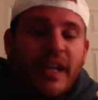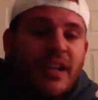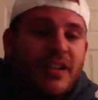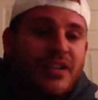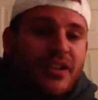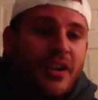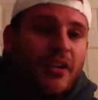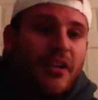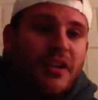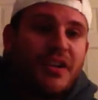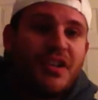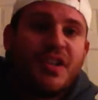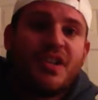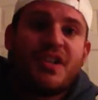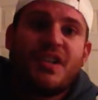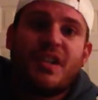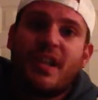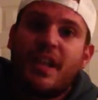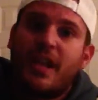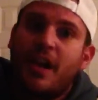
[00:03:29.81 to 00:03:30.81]
So it's
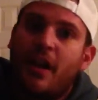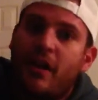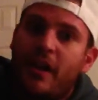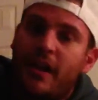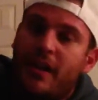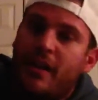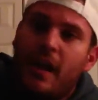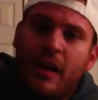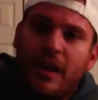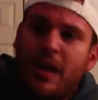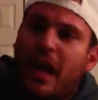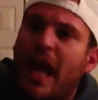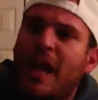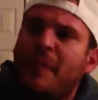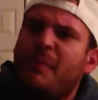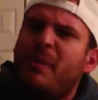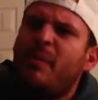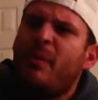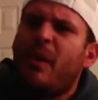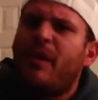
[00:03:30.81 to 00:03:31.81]
just, you know, a lot
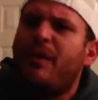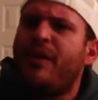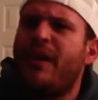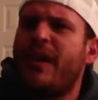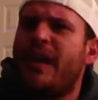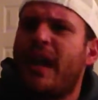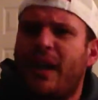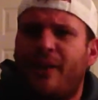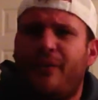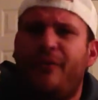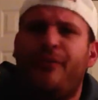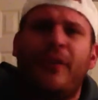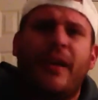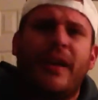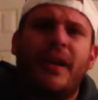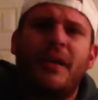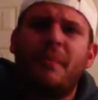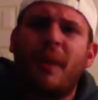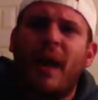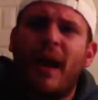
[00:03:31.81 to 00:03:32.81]
of people I think got
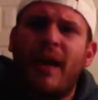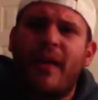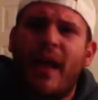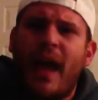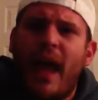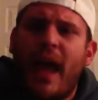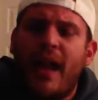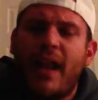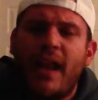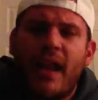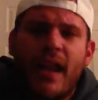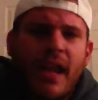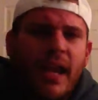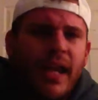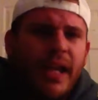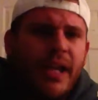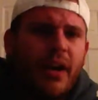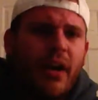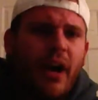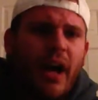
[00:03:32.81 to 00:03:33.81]
offended by that.
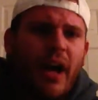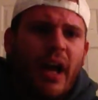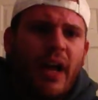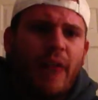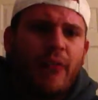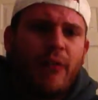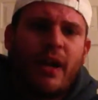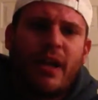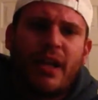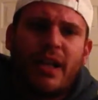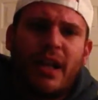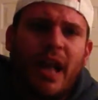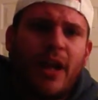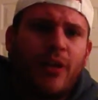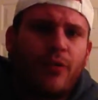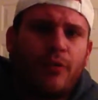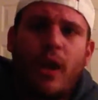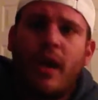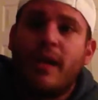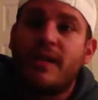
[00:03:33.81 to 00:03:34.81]
You know, I, have read a lot
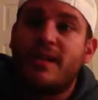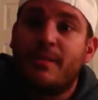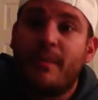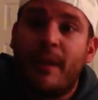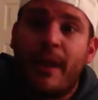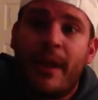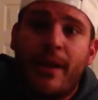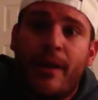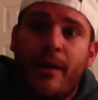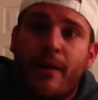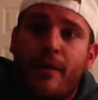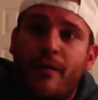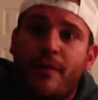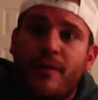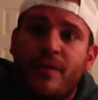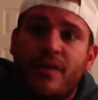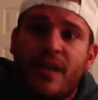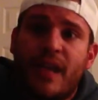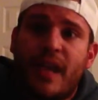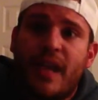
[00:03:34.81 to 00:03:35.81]
of Rotten
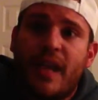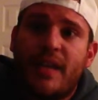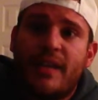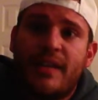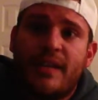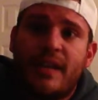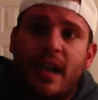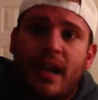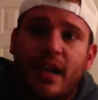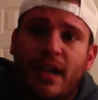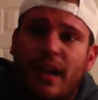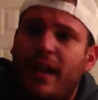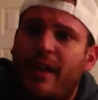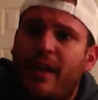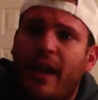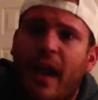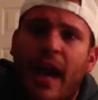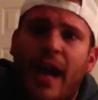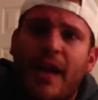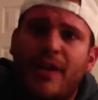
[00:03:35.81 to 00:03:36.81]
Tomatoes and uh, a lot of
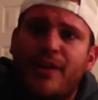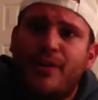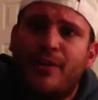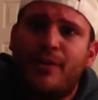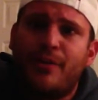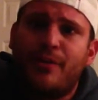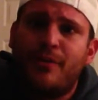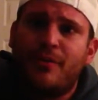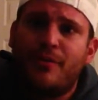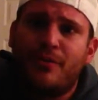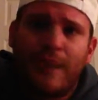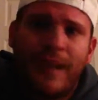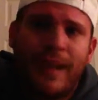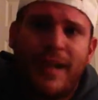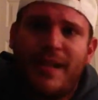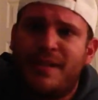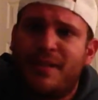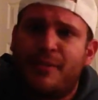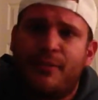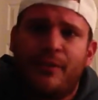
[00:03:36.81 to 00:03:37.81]
the iTunes
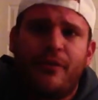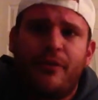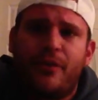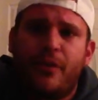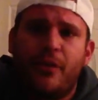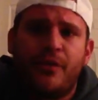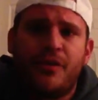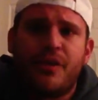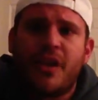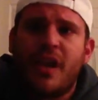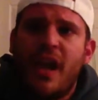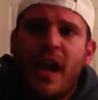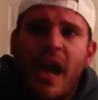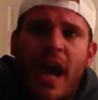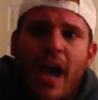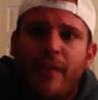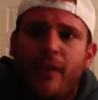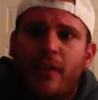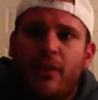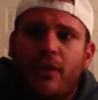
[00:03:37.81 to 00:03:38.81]
ratings and reviews,
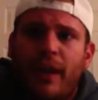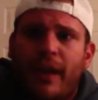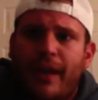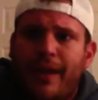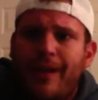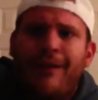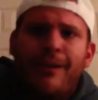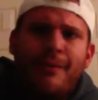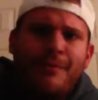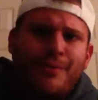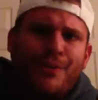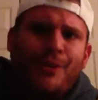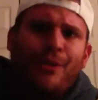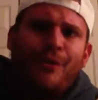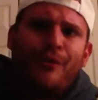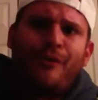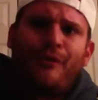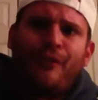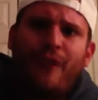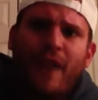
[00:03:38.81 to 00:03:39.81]
and they're like, oh, I'm
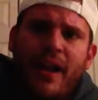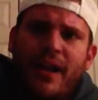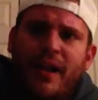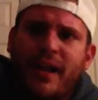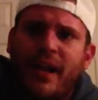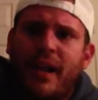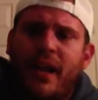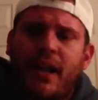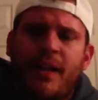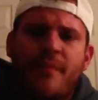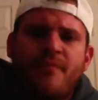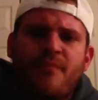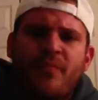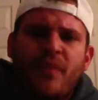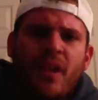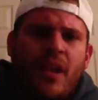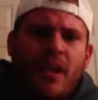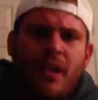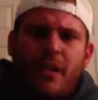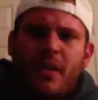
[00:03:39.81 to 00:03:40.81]
so offended, and,
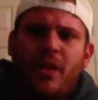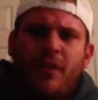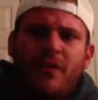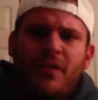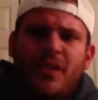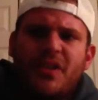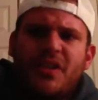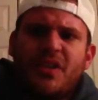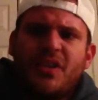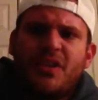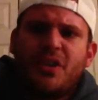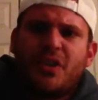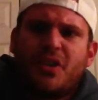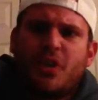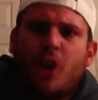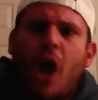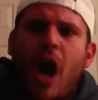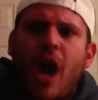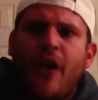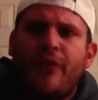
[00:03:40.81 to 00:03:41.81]
you know, this is just
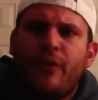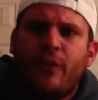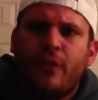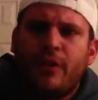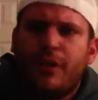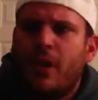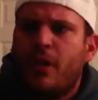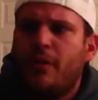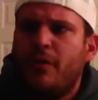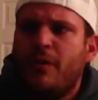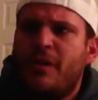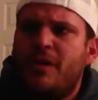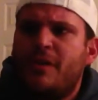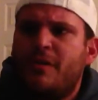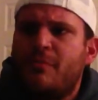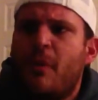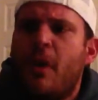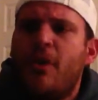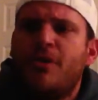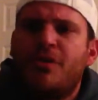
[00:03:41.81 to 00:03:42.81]
awful. You know, this
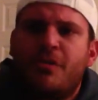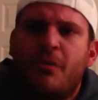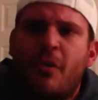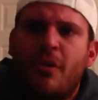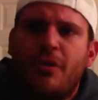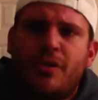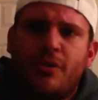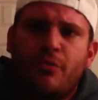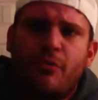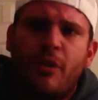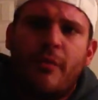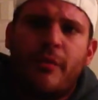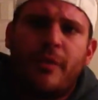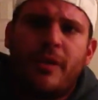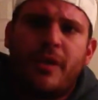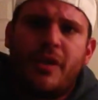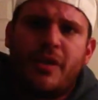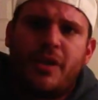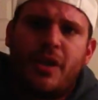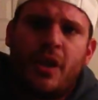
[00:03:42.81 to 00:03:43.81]
is most, most of the women
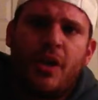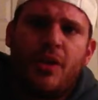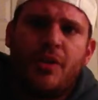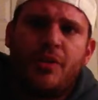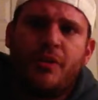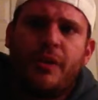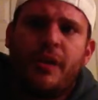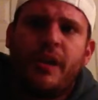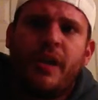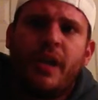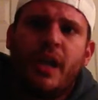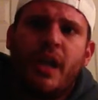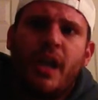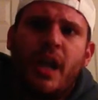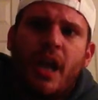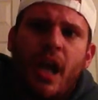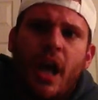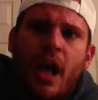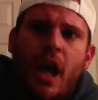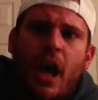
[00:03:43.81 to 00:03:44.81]
in this country
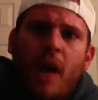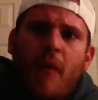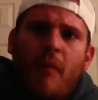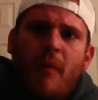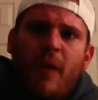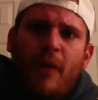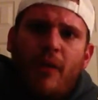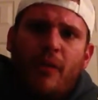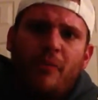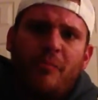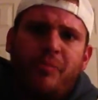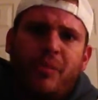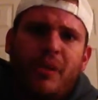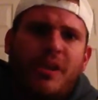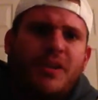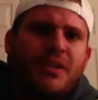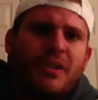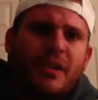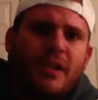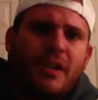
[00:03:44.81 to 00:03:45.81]
um, that are in
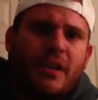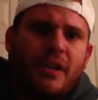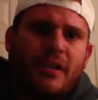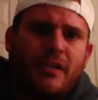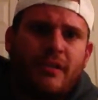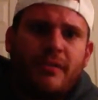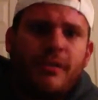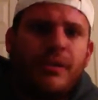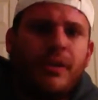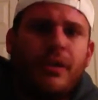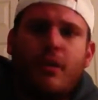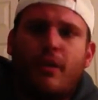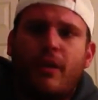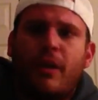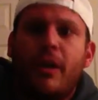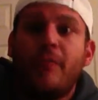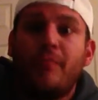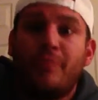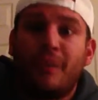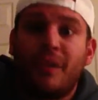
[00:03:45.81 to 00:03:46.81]
prison, are, you know,
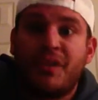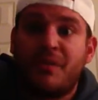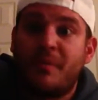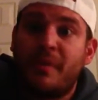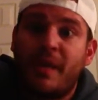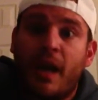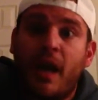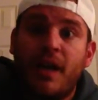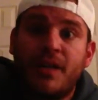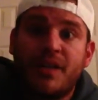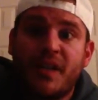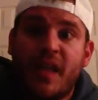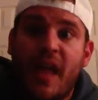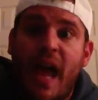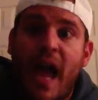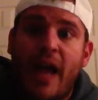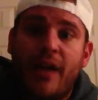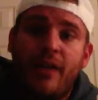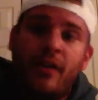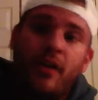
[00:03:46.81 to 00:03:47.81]
in prison because of
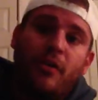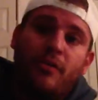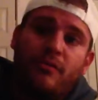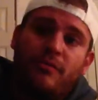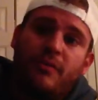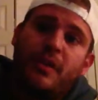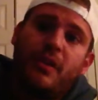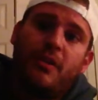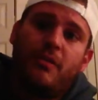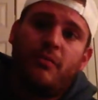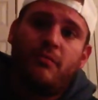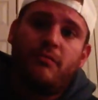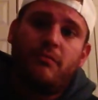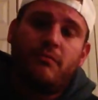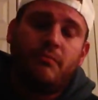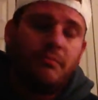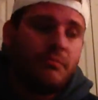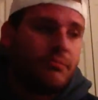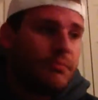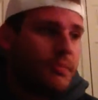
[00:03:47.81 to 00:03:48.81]
that, you know, you know,
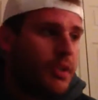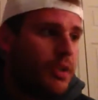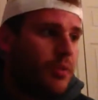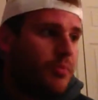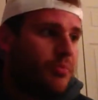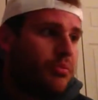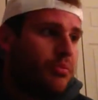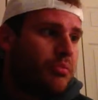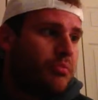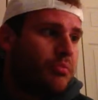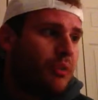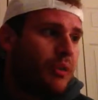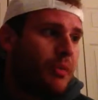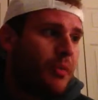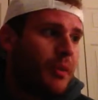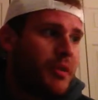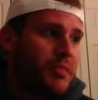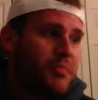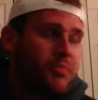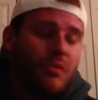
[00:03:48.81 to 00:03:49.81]
you know, pr- pretty
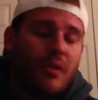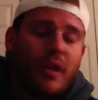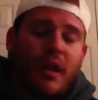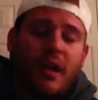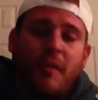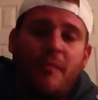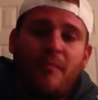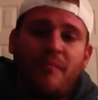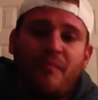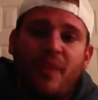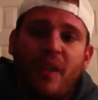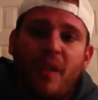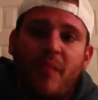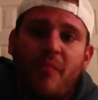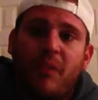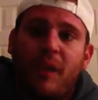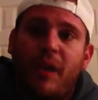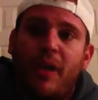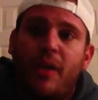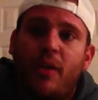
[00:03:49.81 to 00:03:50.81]
much pr- um,
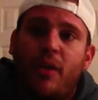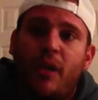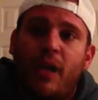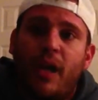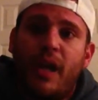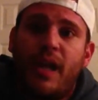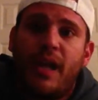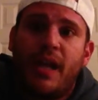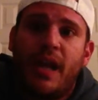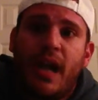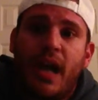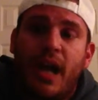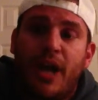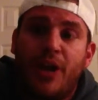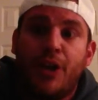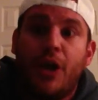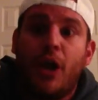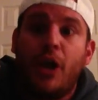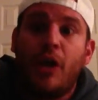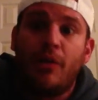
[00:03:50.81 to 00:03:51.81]
preying on a uh, a
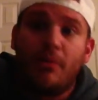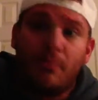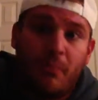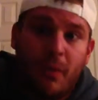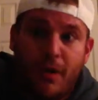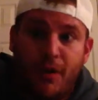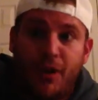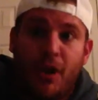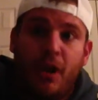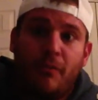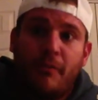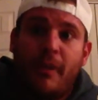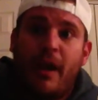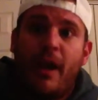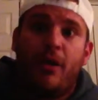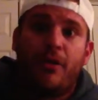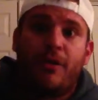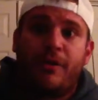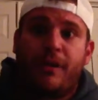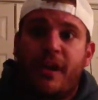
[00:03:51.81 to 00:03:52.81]
young a young
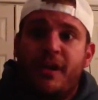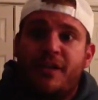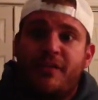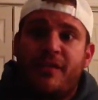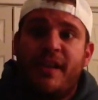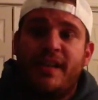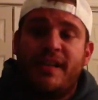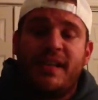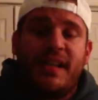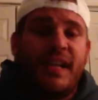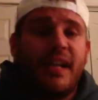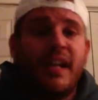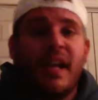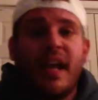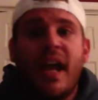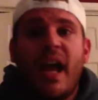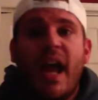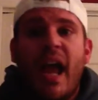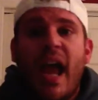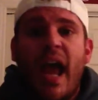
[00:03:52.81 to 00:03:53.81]
male under the age of eighteen,
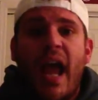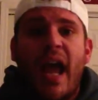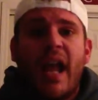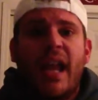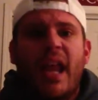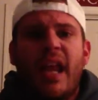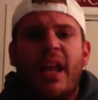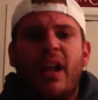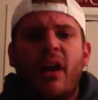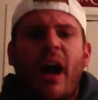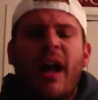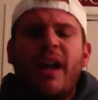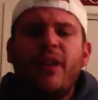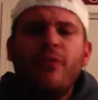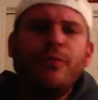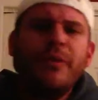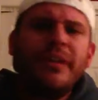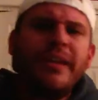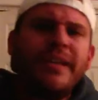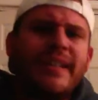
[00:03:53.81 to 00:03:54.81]
and you know, I
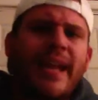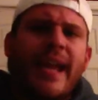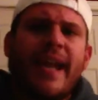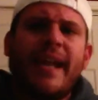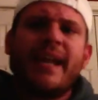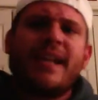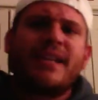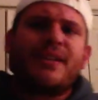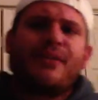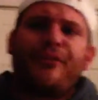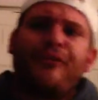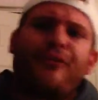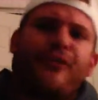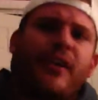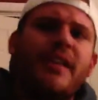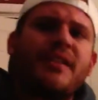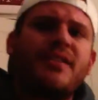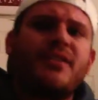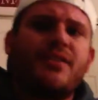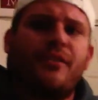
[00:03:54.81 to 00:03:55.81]
didn't really take it as
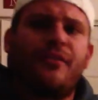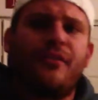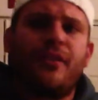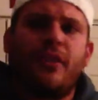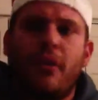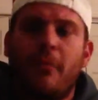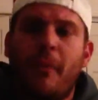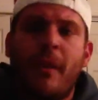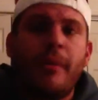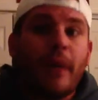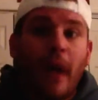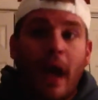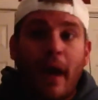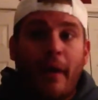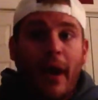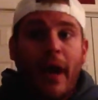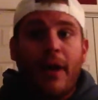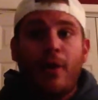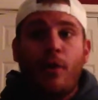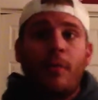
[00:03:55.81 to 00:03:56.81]
offensive. You know, maybe
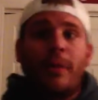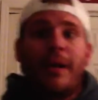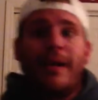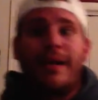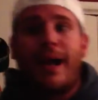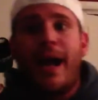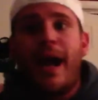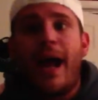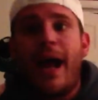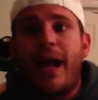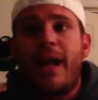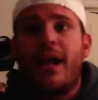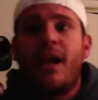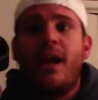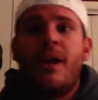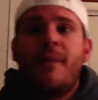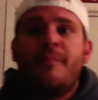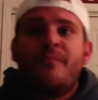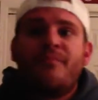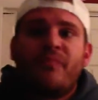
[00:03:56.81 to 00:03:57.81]
I, I know I'm a guy,
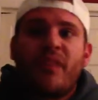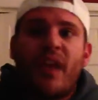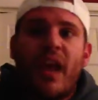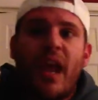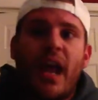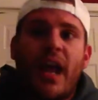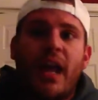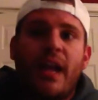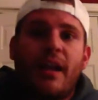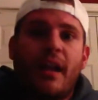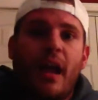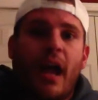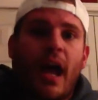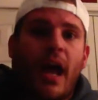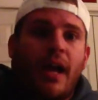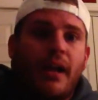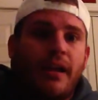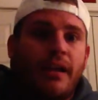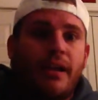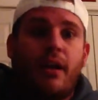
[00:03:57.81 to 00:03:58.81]
and
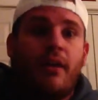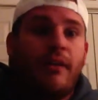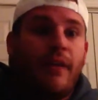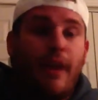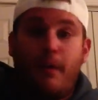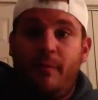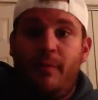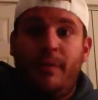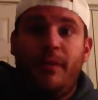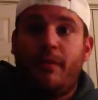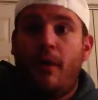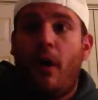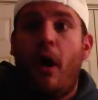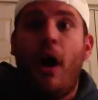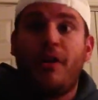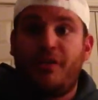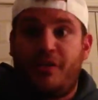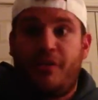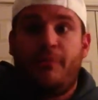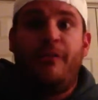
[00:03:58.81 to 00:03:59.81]
I, you know, that would be
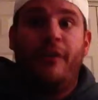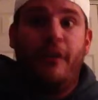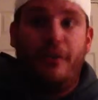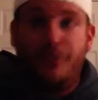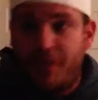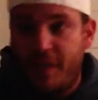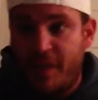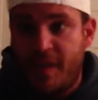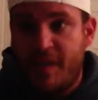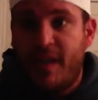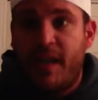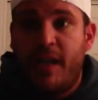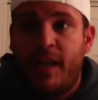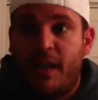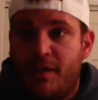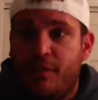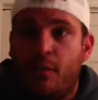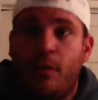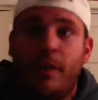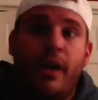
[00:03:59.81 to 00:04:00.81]
awesome if I was 16 and
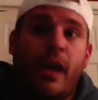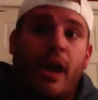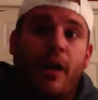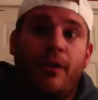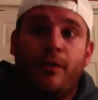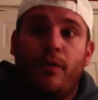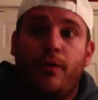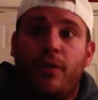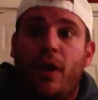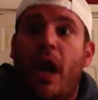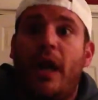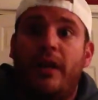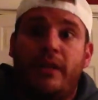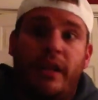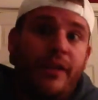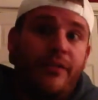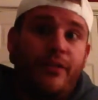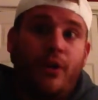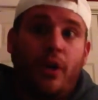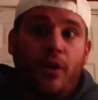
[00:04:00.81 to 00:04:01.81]
a 29 year old hot
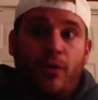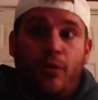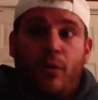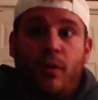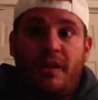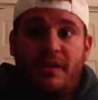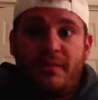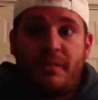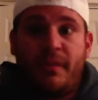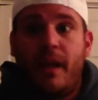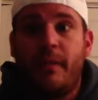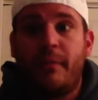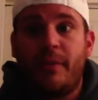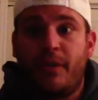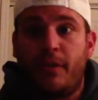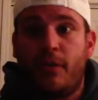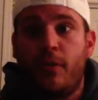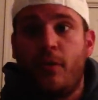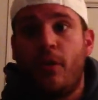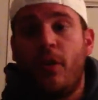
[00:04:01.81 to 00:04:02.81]
lifeguard wants me. That'd
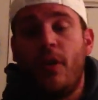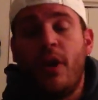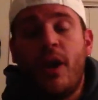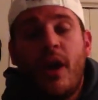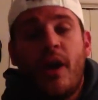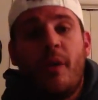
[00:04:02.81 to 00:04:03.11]
be cool.